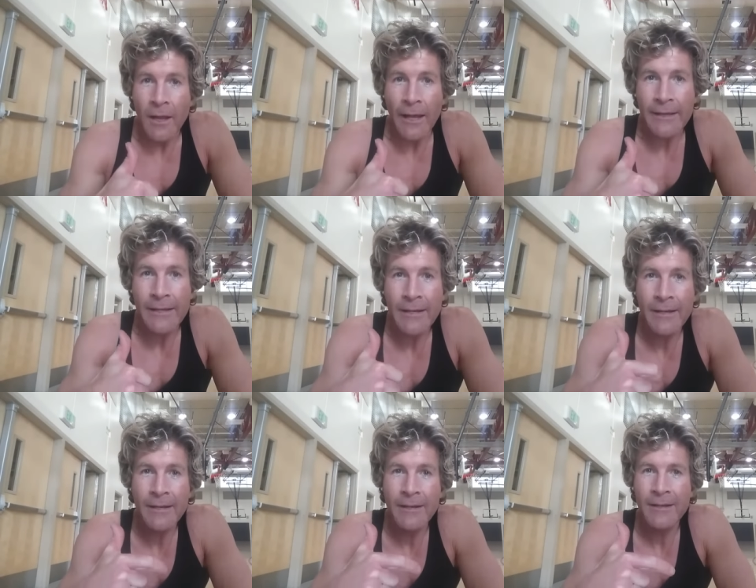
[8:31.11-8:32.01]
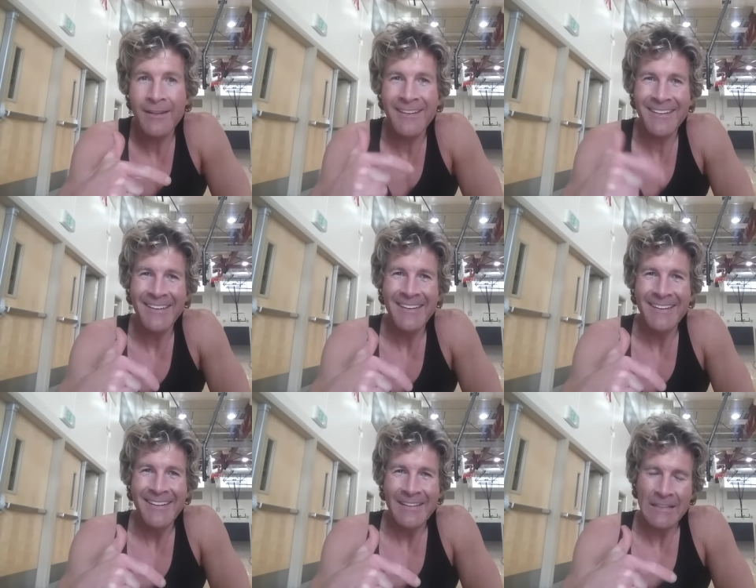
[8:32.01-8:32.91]
Like,
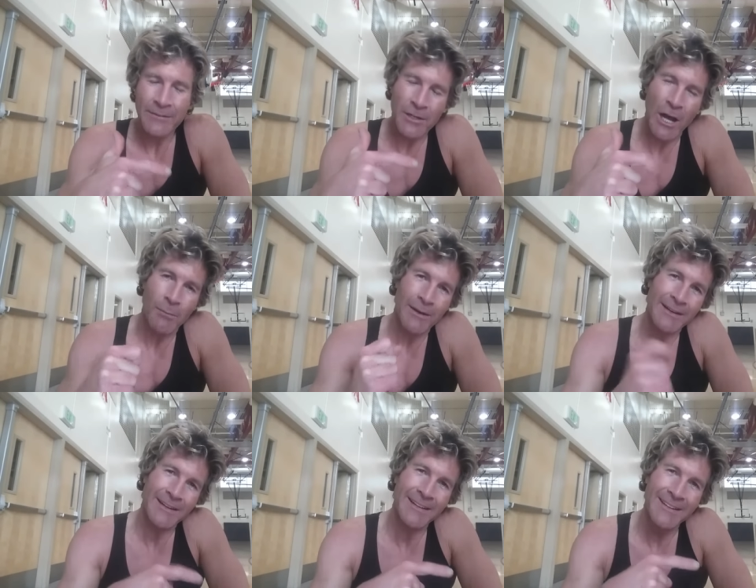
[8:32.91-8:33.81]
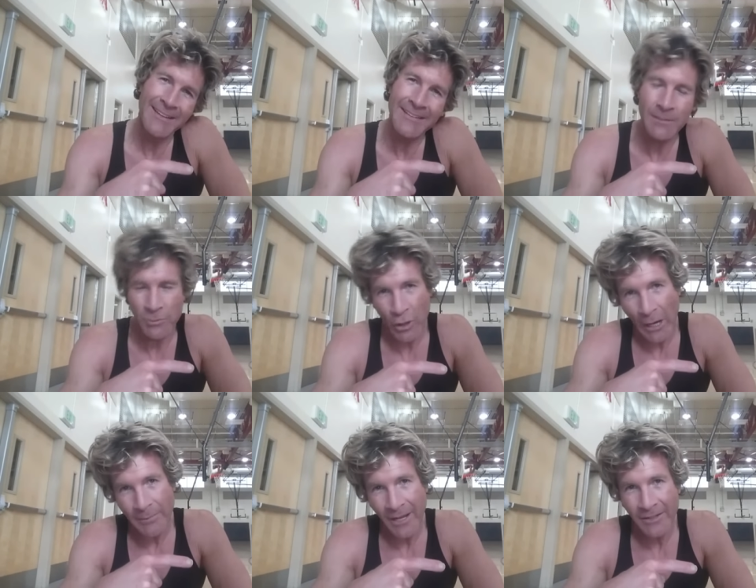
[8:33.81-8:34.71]
leave a comment,
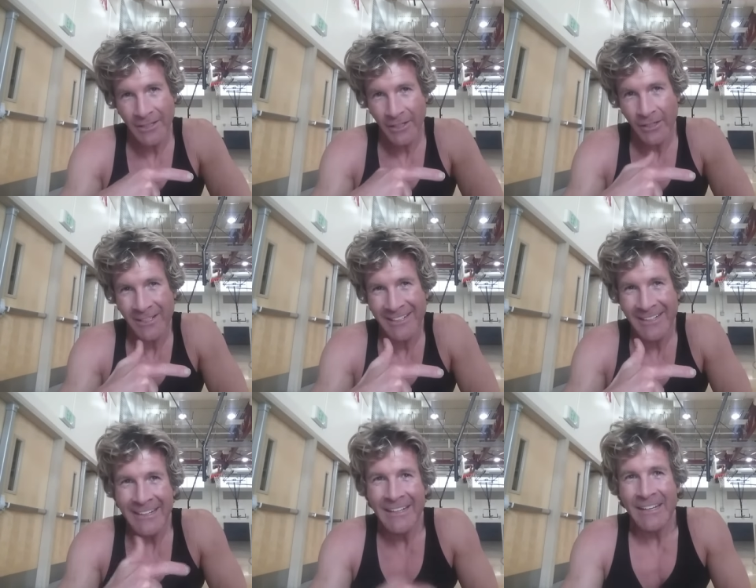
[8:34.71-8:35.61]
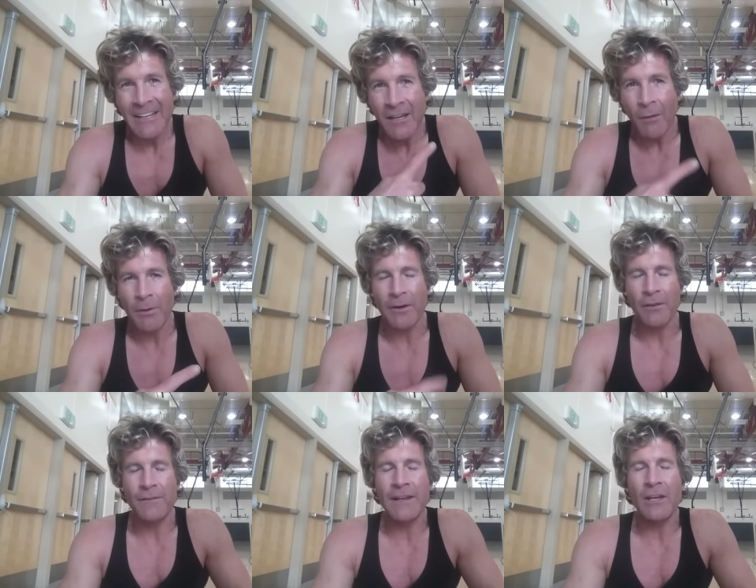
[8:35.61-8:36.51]
subscribe down here. I'll put
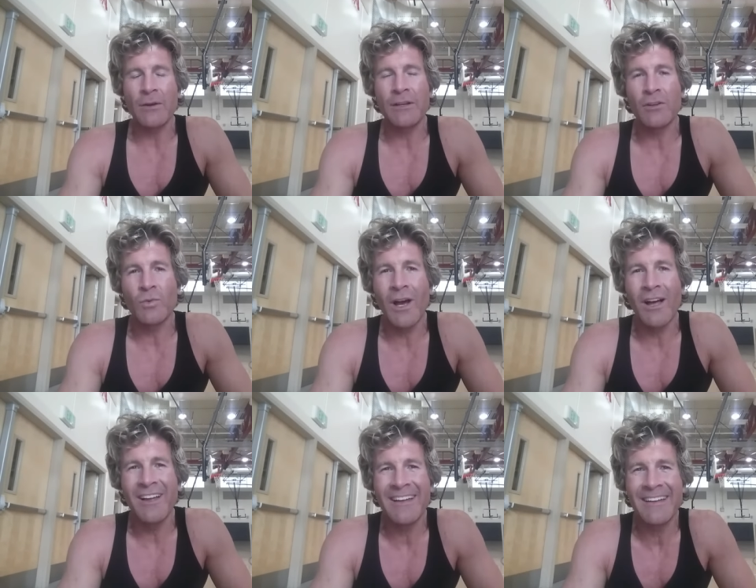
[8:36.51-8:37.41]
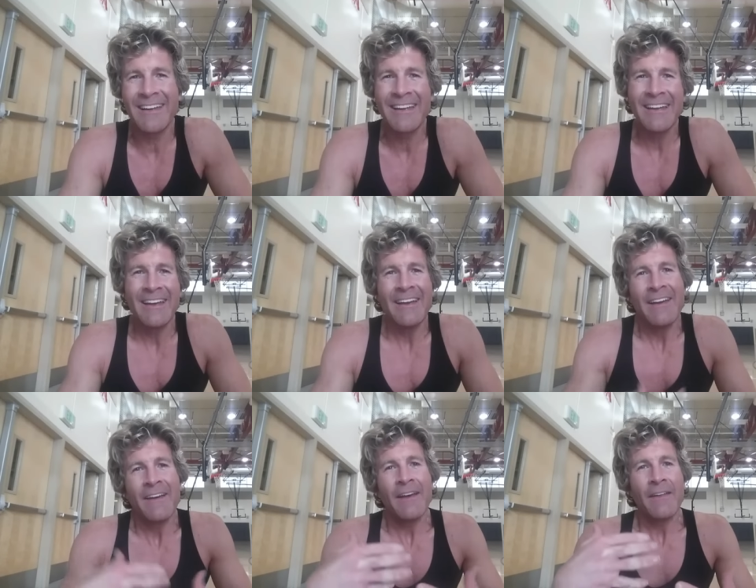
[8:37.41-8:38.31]
another video in here as well
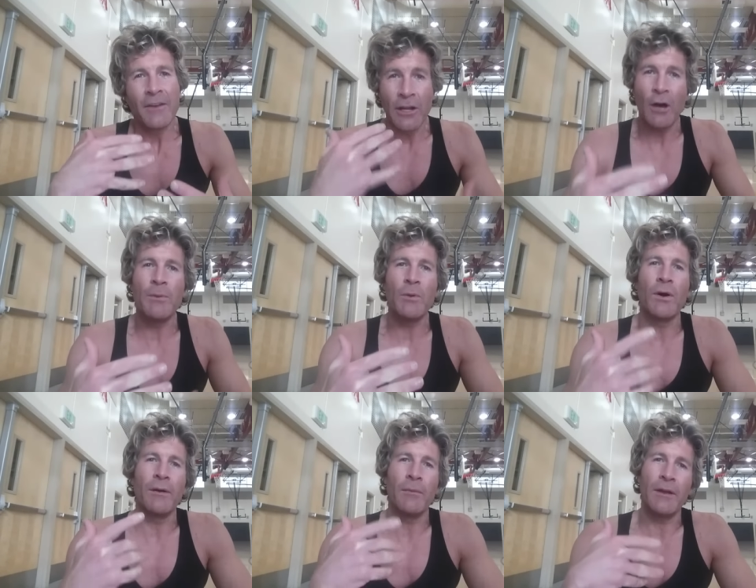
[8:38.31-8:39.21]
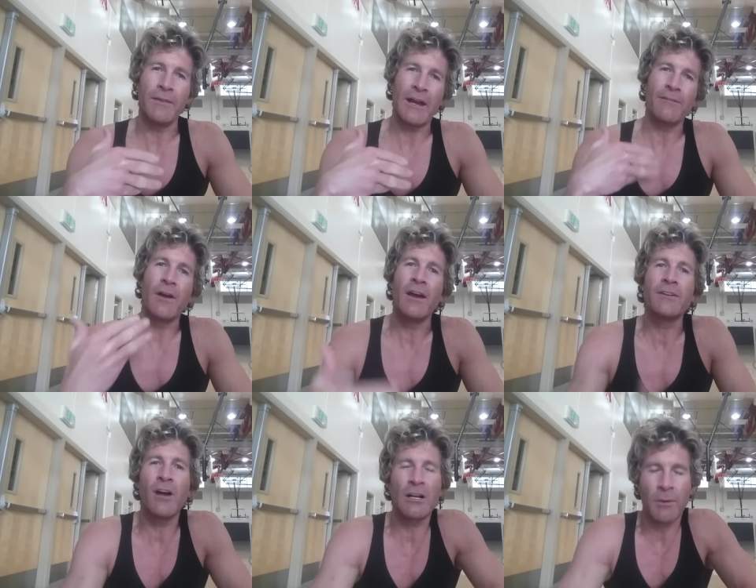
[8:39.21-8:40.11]
that'll help you uh, that
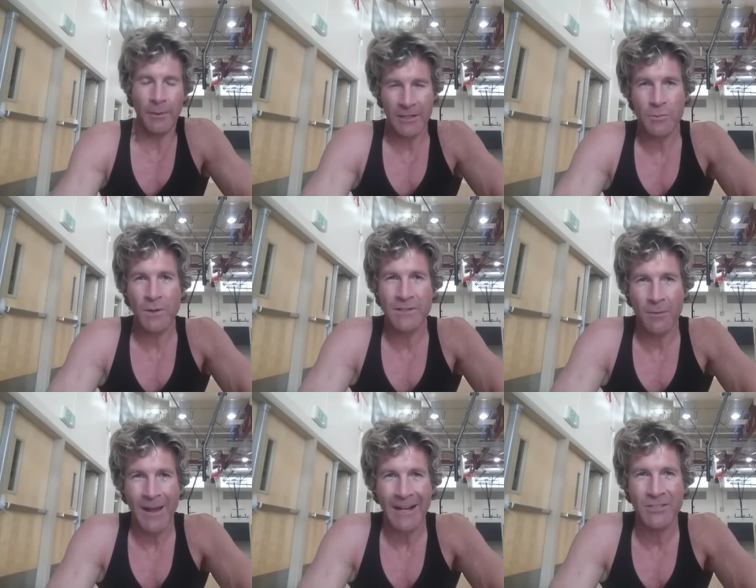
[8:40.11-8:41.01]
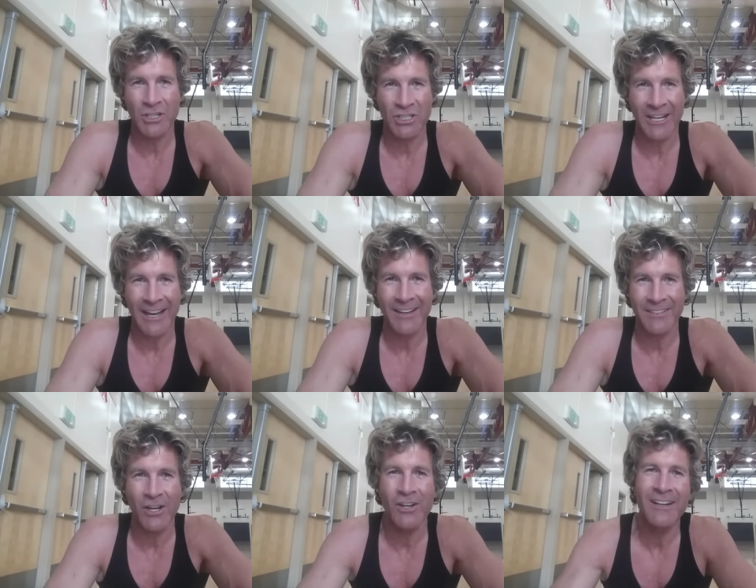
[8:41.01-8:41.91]
I've talked about running sprints in the past you could check
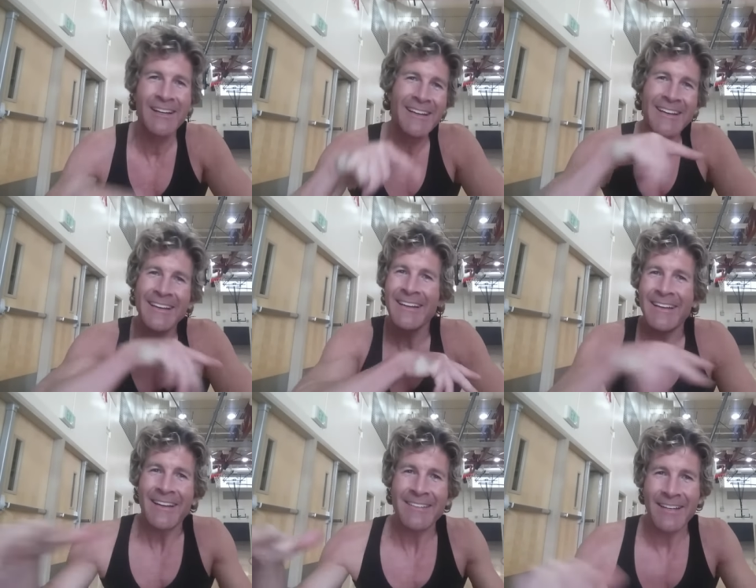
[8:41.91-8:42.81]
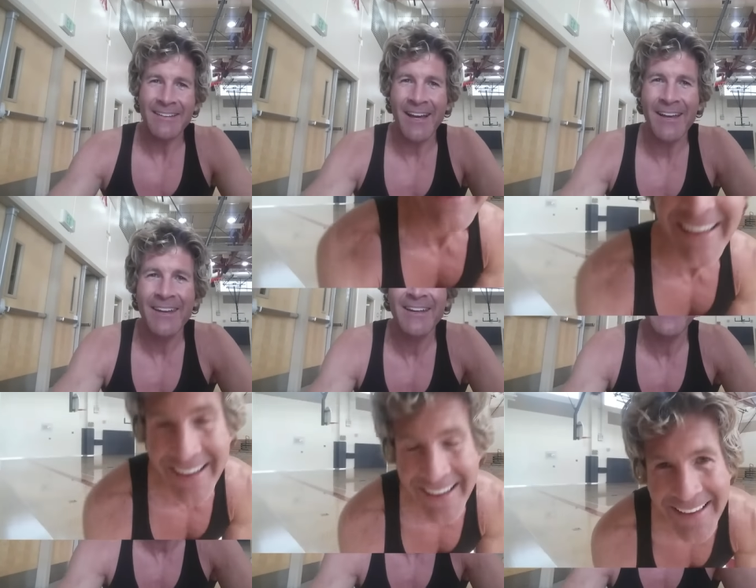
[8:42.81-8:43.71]
out. So that's it
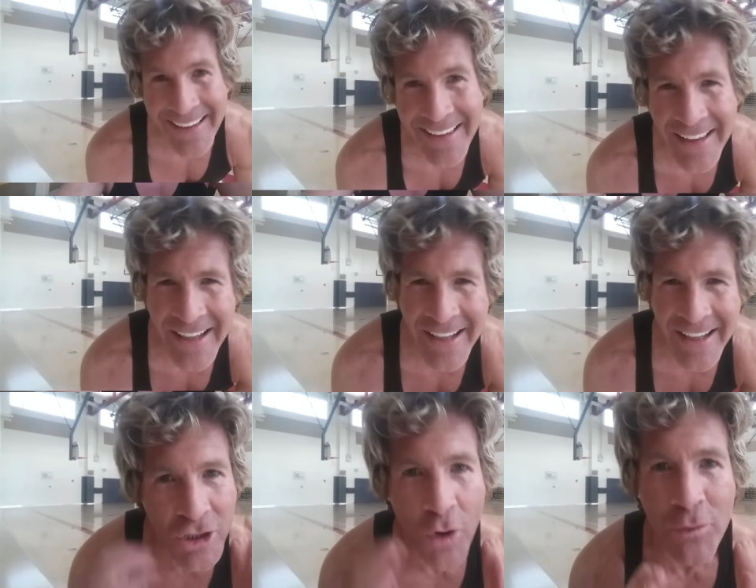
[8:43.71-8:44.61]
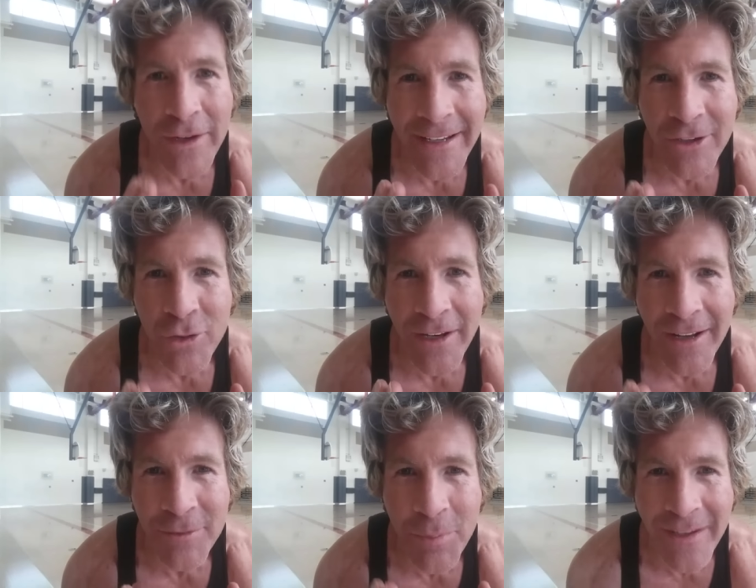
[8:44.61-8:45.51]
done. Don't forget to train
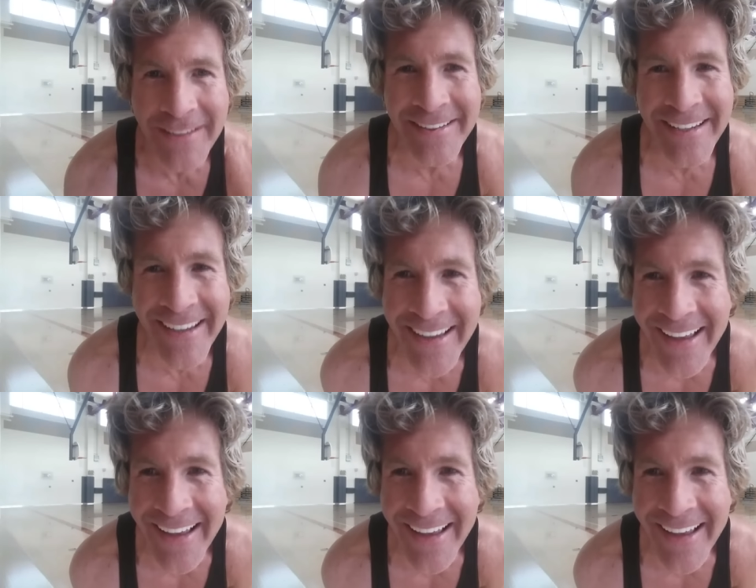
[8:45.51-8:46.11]
on sprints.